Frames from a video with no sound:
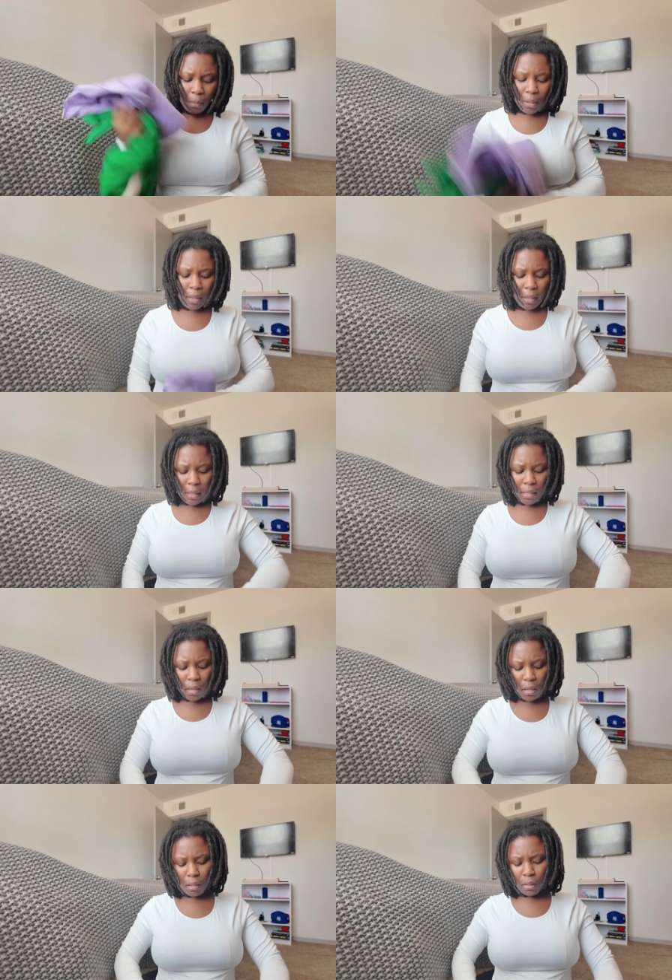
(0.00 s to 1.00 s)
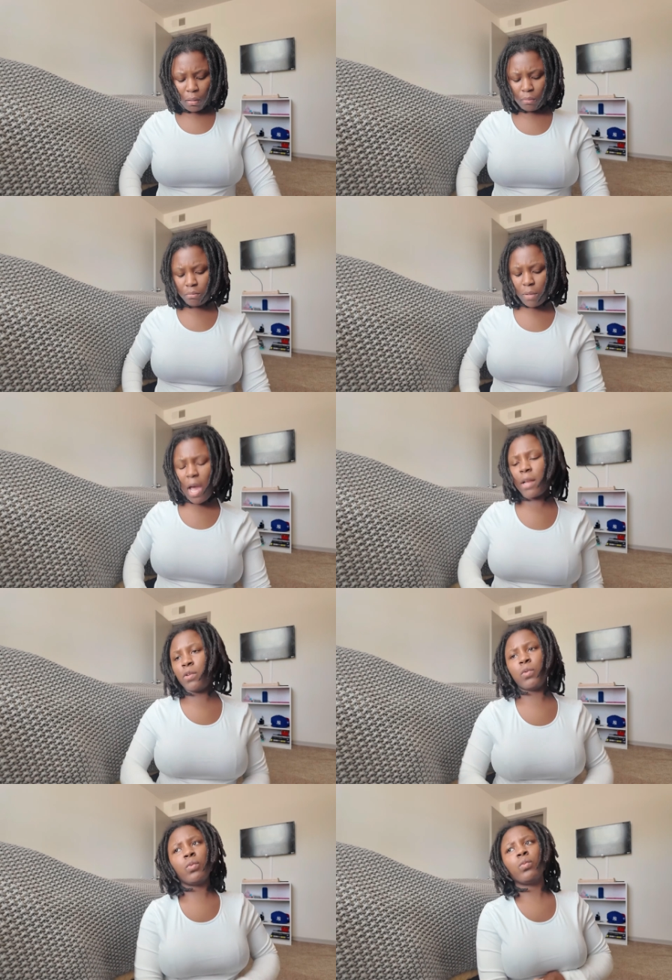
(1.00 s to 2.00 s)
but um, I
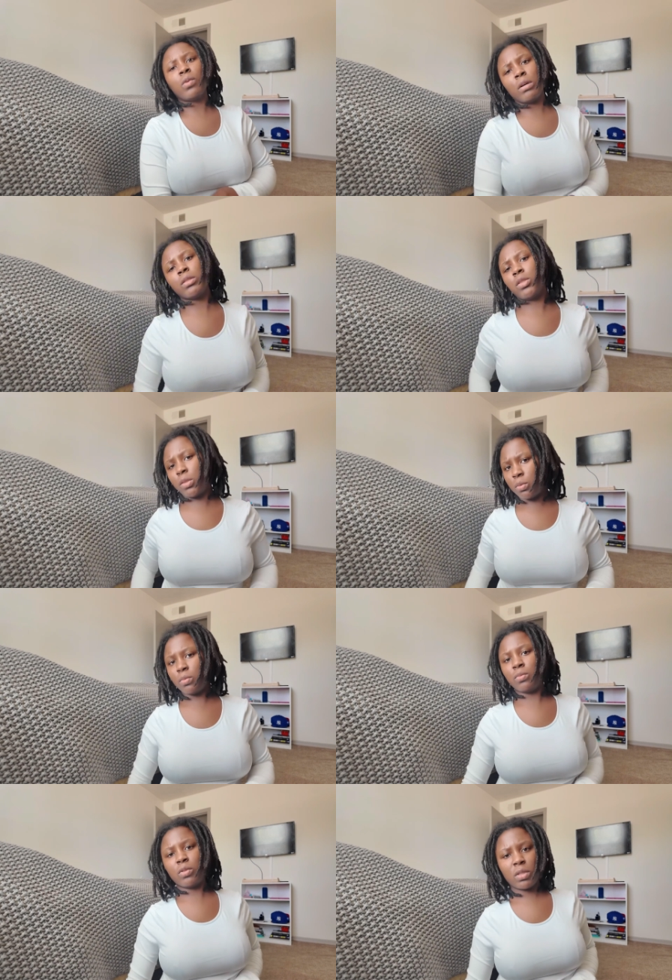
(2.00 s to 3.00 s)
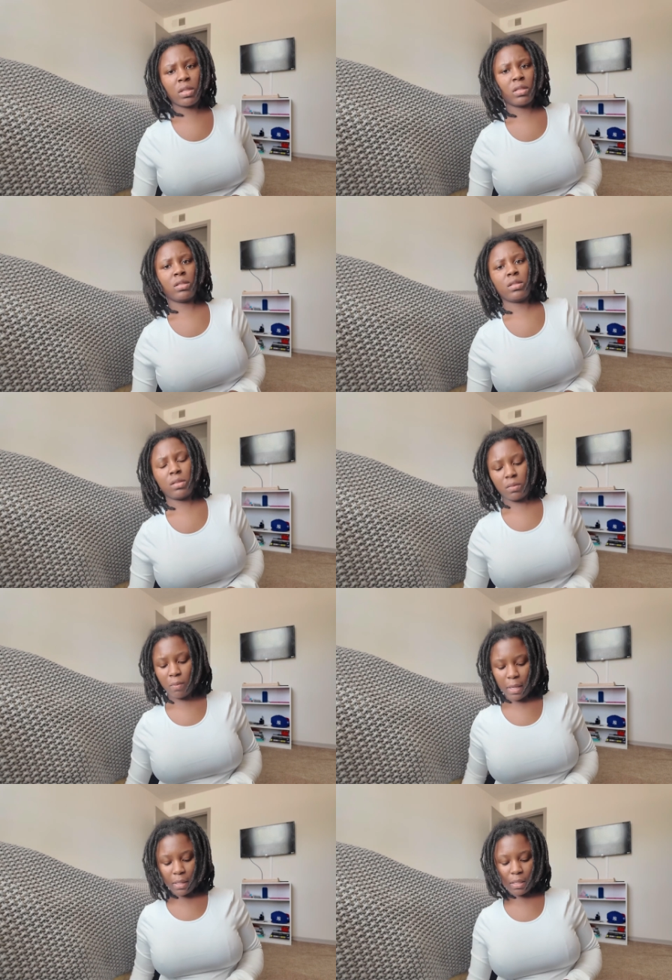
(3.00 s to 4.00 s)
do want to just
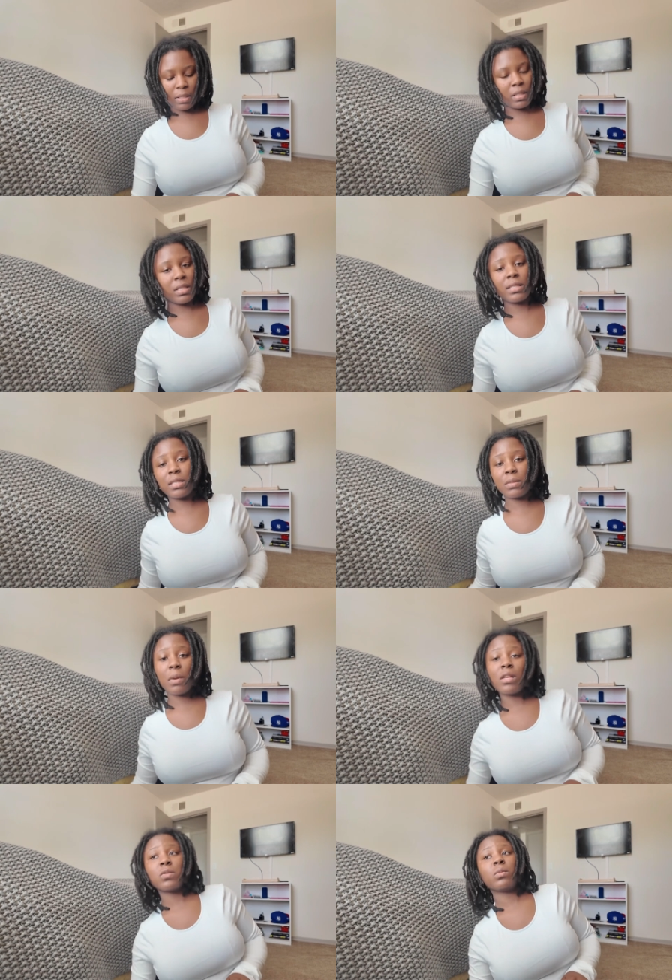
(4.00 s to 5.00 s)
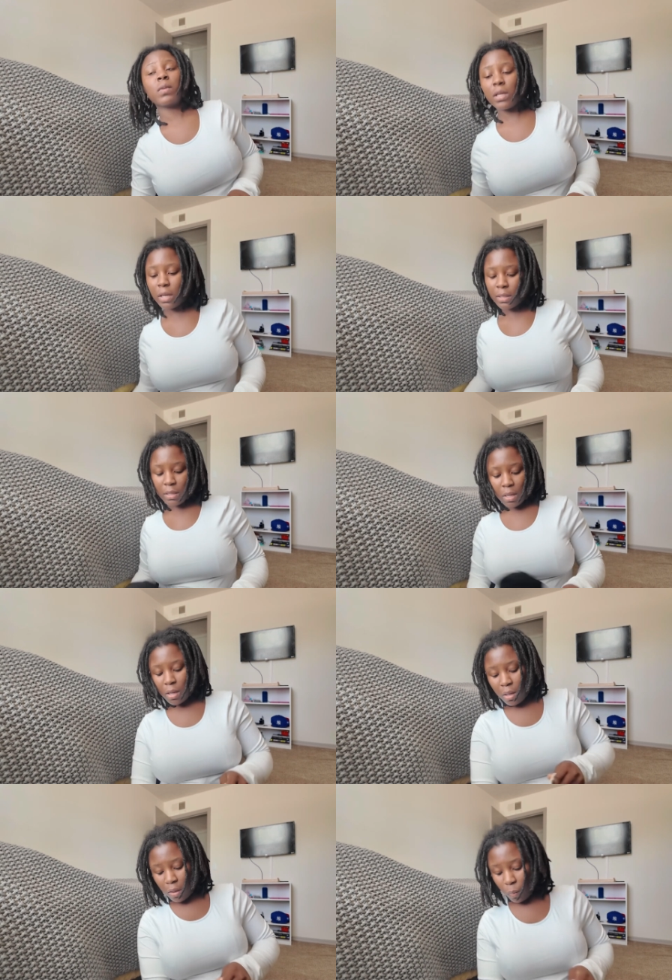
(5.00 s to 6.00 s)
make this as easy as possible because
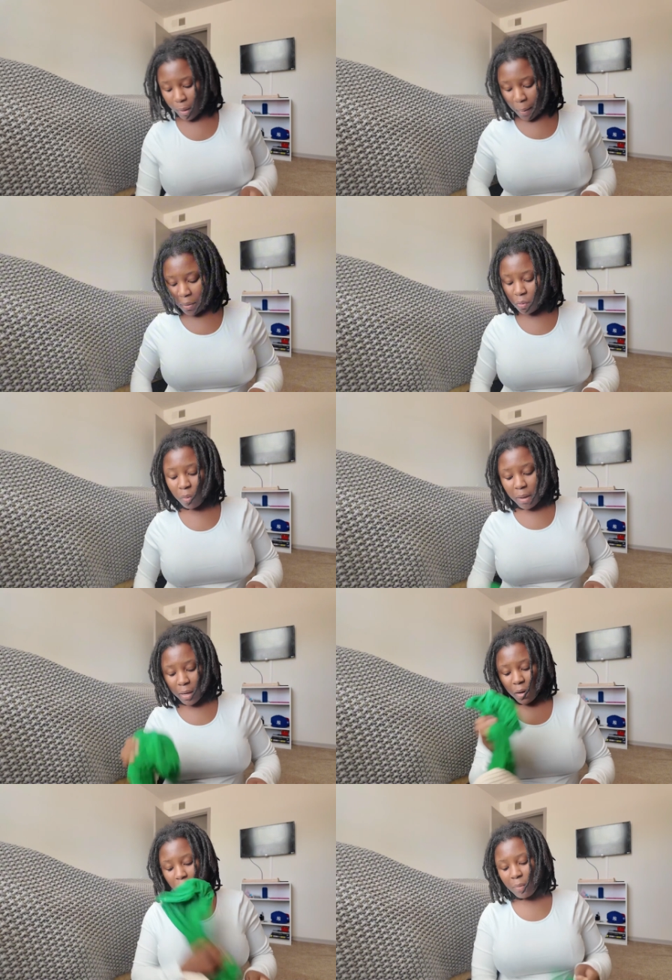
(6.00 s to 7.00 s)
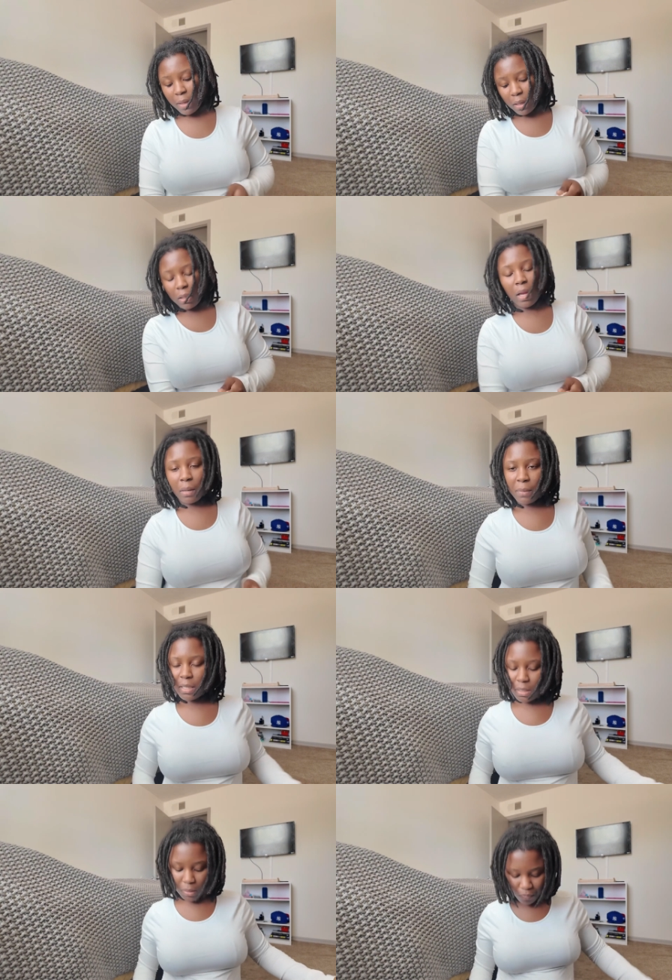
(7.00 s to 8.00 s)
when I be doing my hair, I be making a lot of
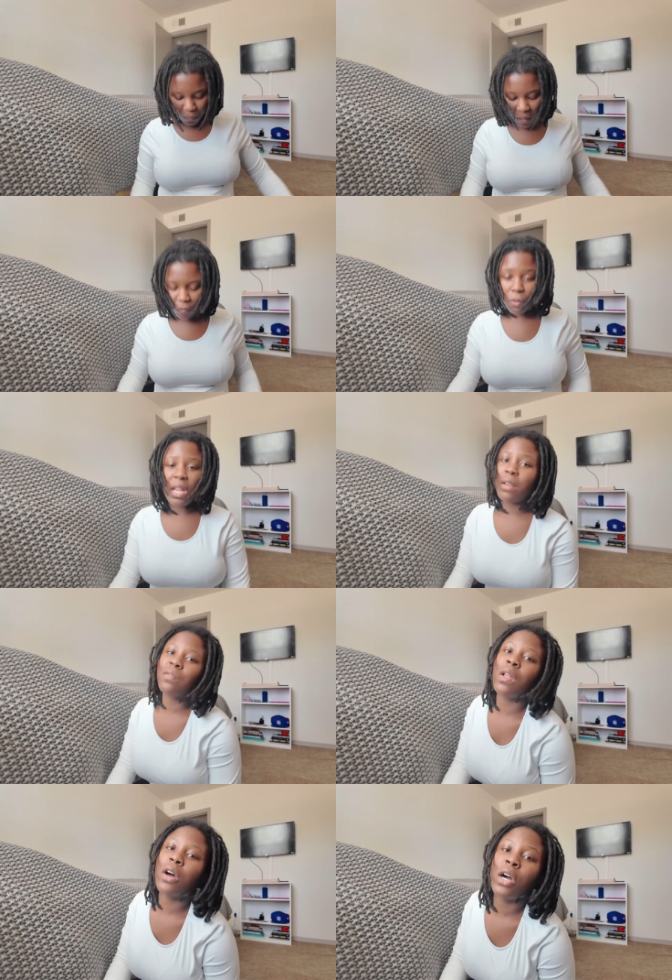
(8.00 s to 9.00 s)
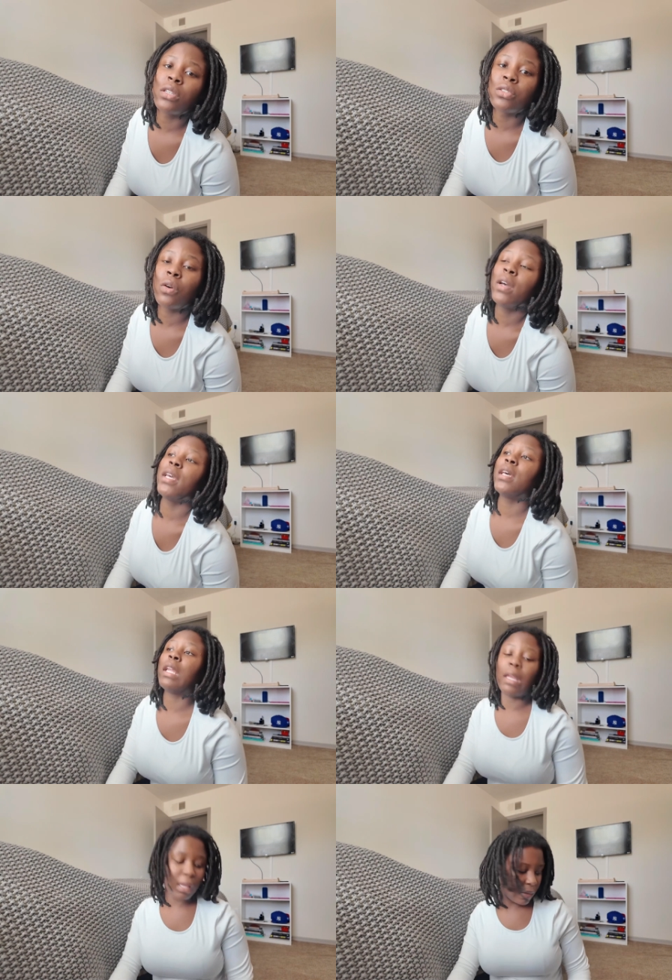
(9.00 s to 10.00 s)
messes. If you like vlogs, go
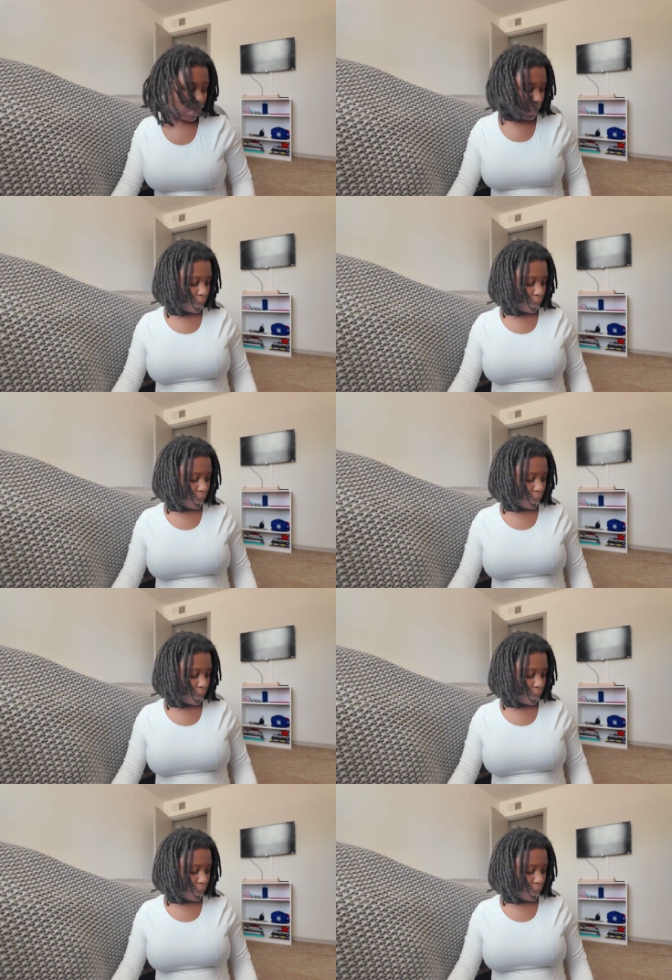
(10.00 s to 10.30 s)
ahead and